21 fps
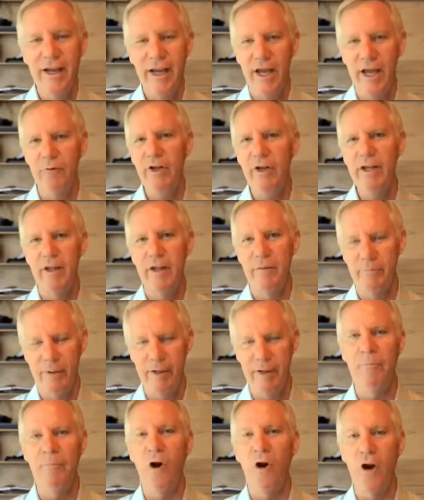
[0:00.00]
And really the
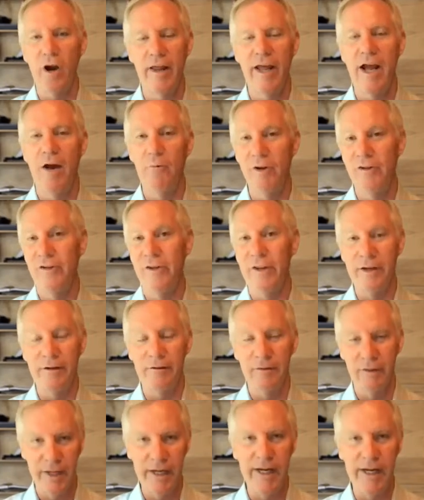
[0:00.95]
big part of that was
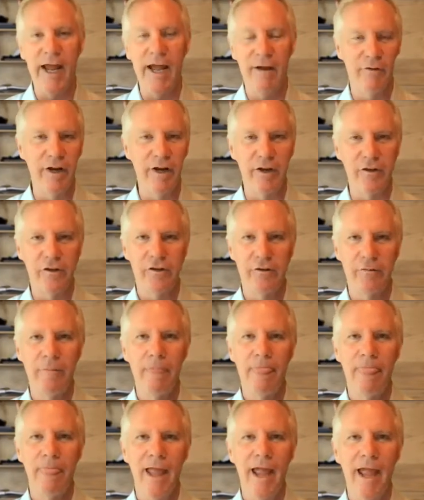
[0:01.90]
the evidence.
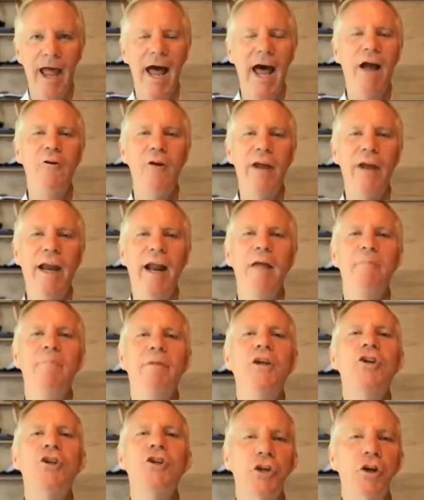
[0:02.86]
How can I
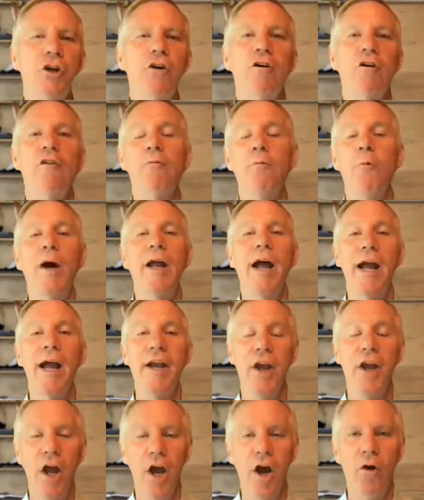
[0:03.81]
be sure of what I
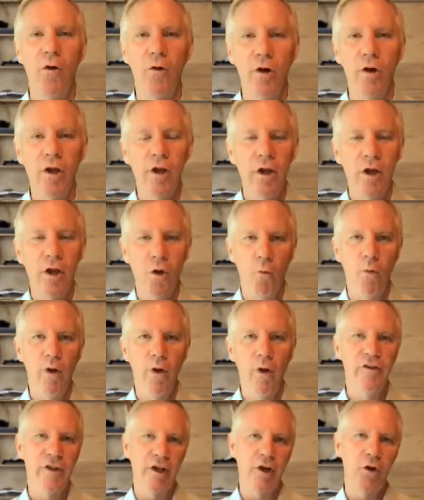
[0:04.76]
know? What
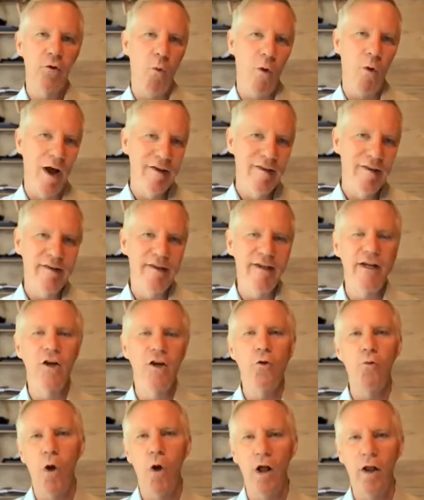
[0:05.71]
is the quantity
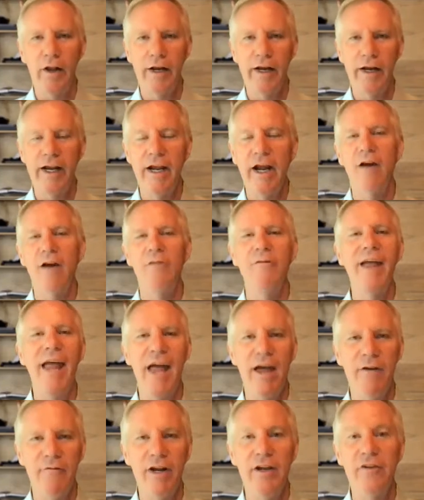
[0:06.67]
and quality of
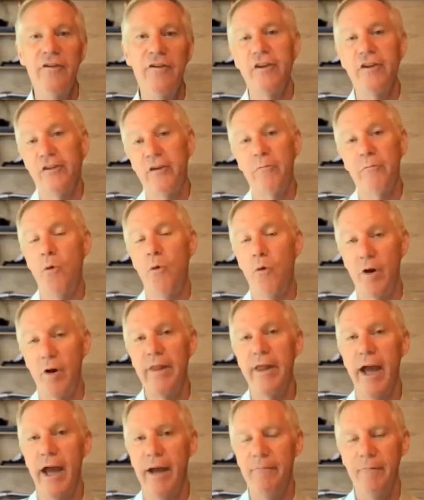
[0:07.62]
evidence to support
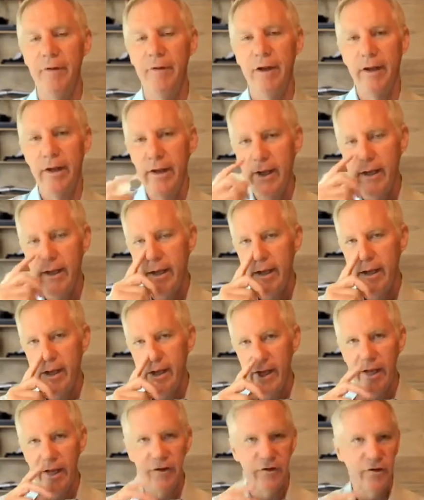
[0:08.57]
that?
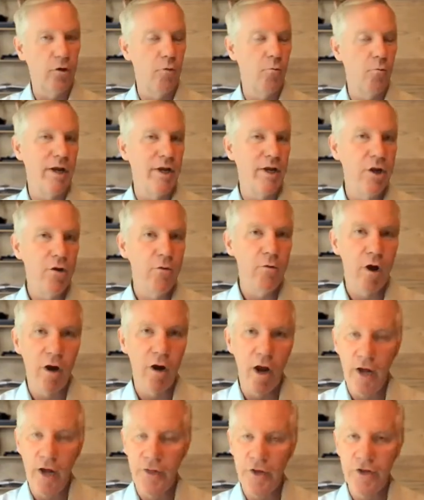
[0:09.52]
And so when you are
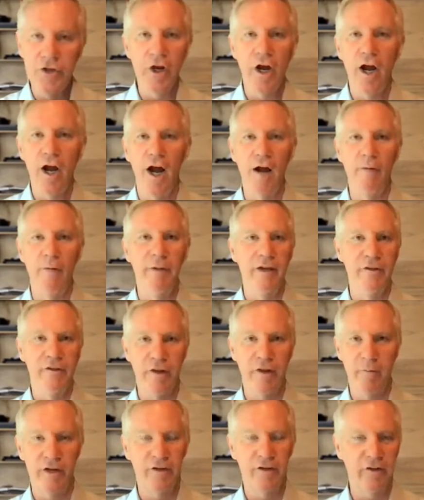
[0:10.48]
on the job and
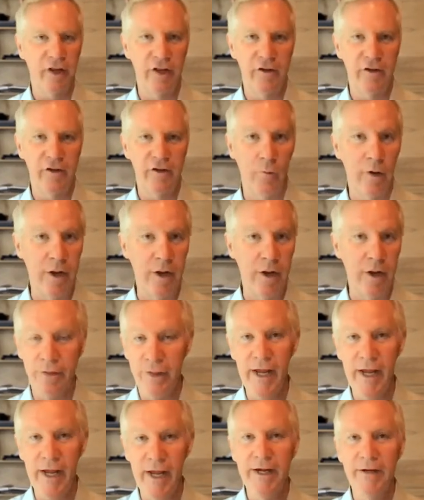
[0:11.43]
somebody says, what do you
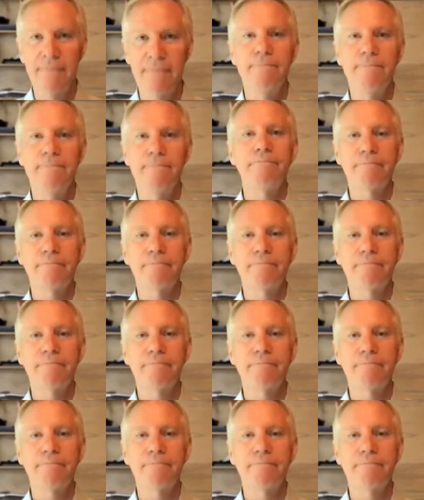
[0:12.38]
think?